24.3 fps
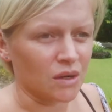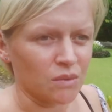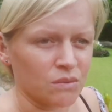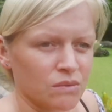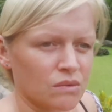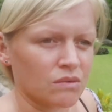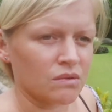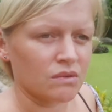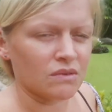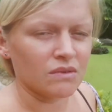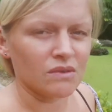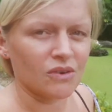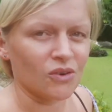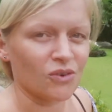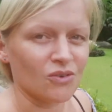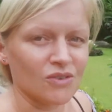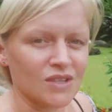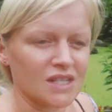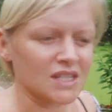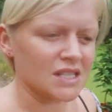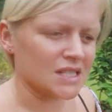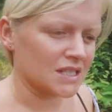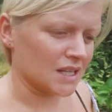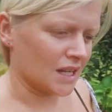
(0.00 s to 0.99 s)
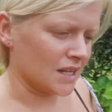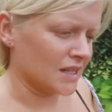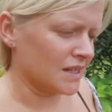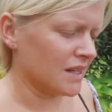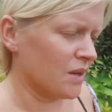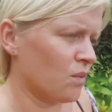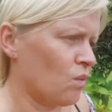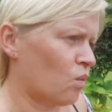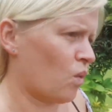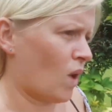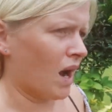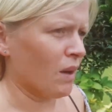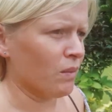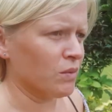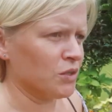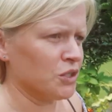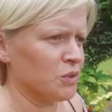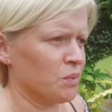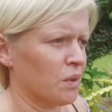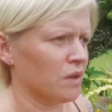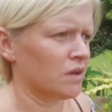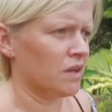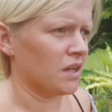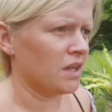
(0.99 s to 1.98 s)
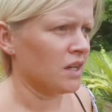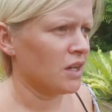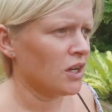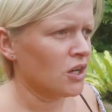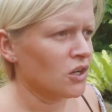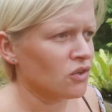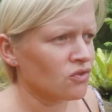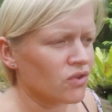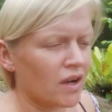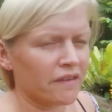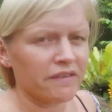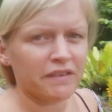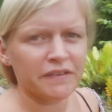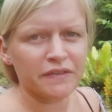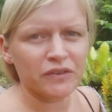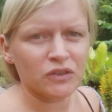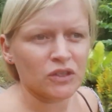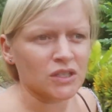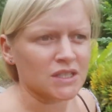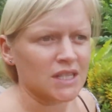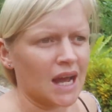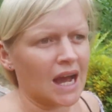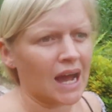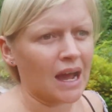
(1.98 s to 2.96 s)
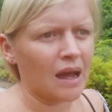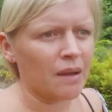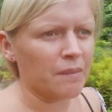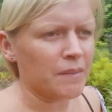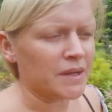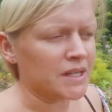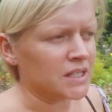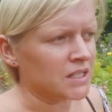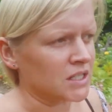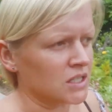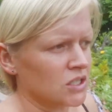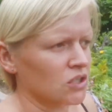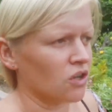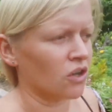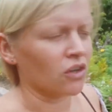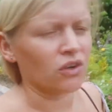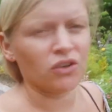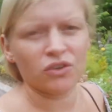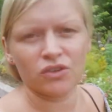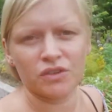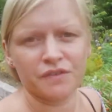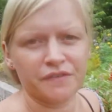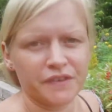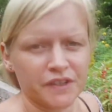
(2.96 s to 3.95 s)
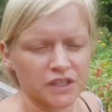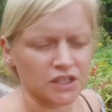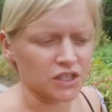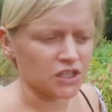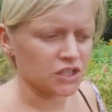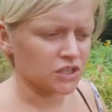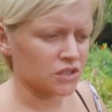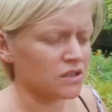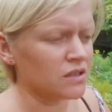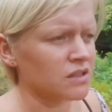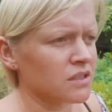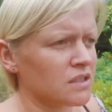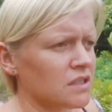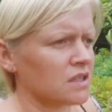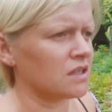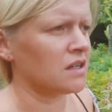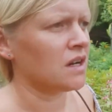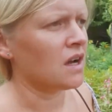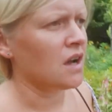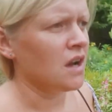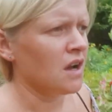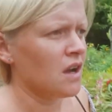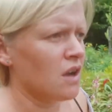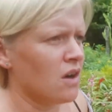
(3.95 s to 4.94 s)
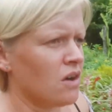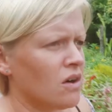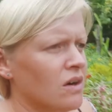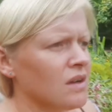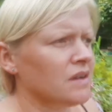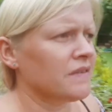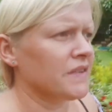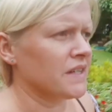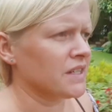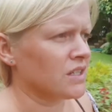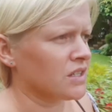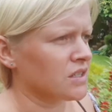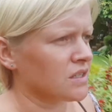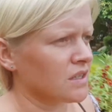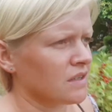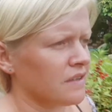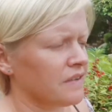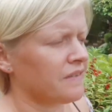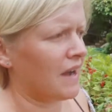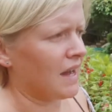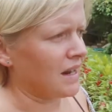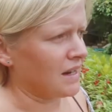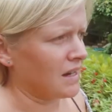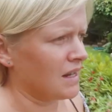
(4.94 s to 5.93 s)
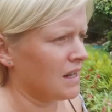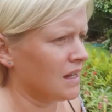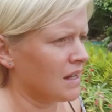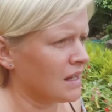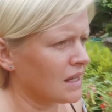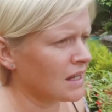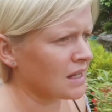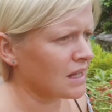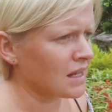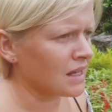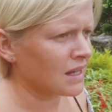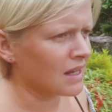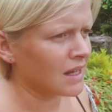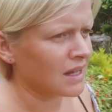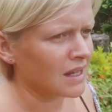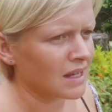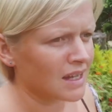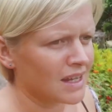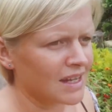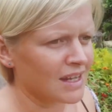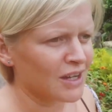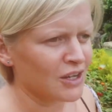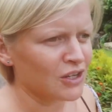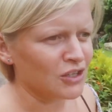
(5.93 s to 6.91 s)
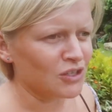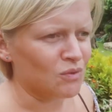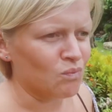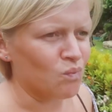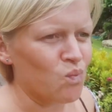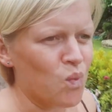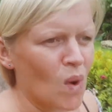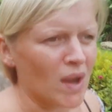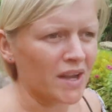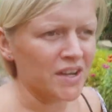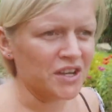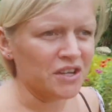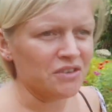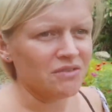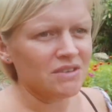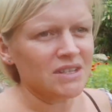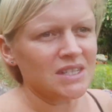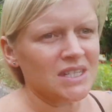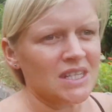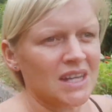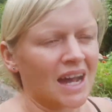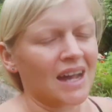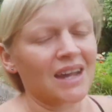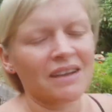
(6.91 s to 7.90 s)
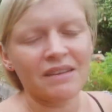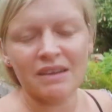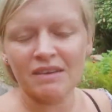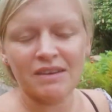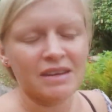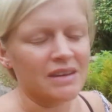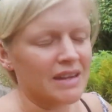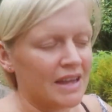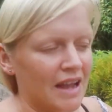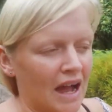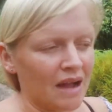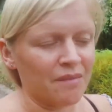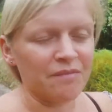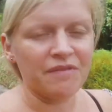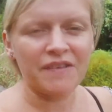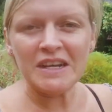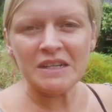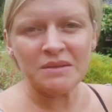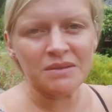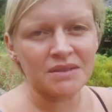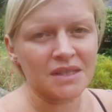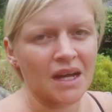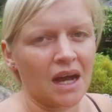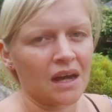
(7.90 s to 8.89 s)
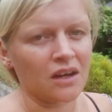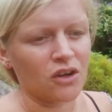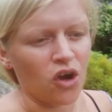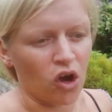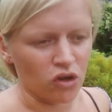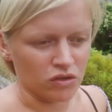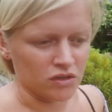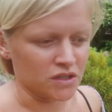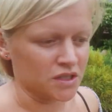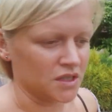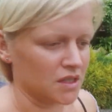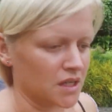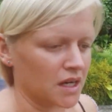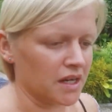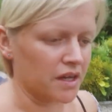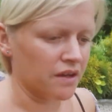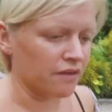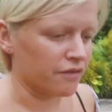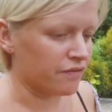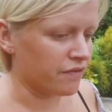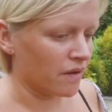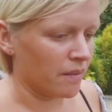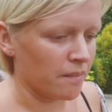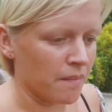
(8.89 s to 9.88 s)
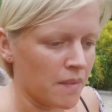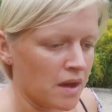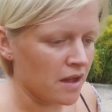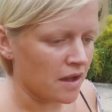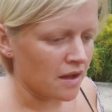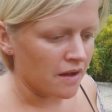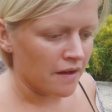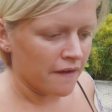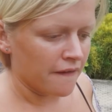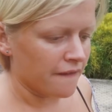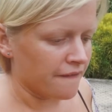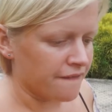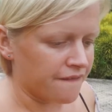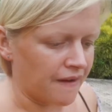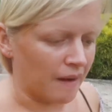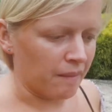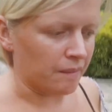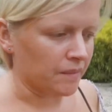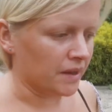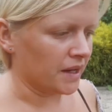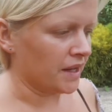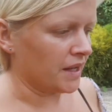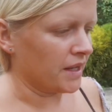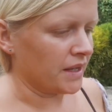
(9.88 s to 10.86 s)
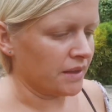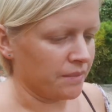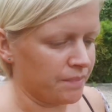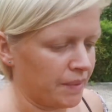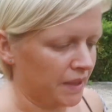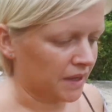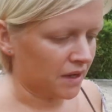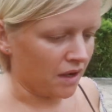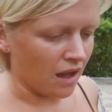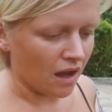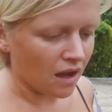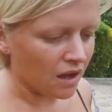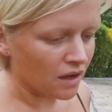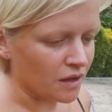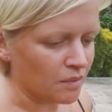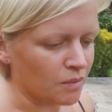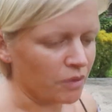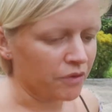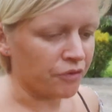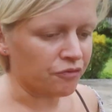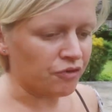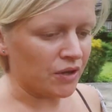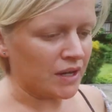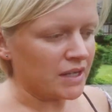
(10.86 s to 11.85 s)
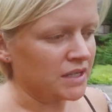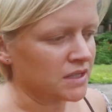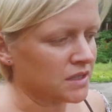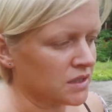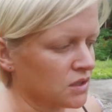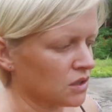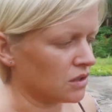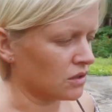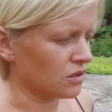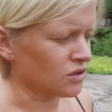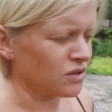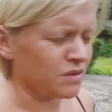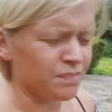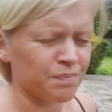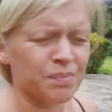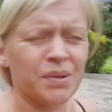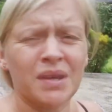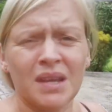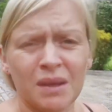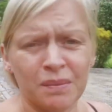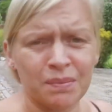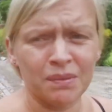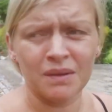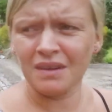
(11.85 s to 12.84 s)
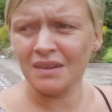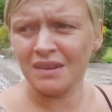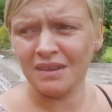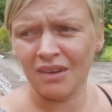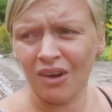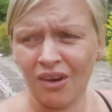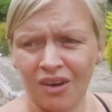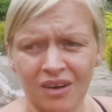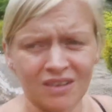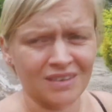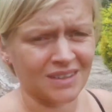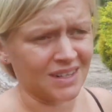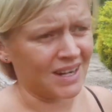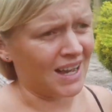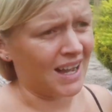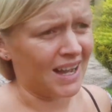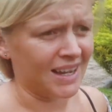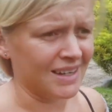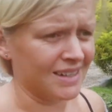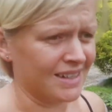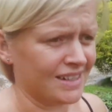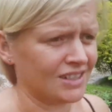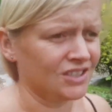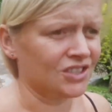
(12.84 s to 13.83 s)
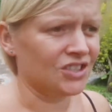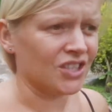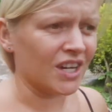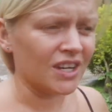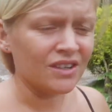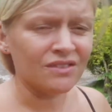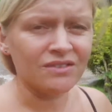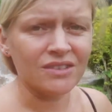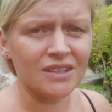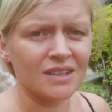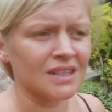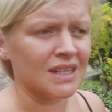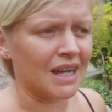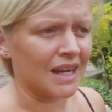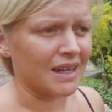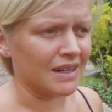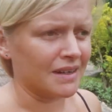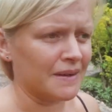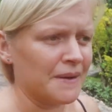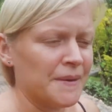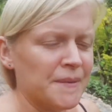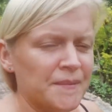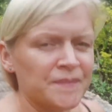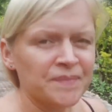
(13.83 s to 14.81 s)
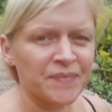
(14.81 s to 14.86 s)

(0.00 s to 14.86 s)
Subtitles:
don't understand it. Why would you want to travel full time? It's not good for your son and all of this stuff. And when you receive, I'm faced with that constantly from family back at home or friends or just people online in general, and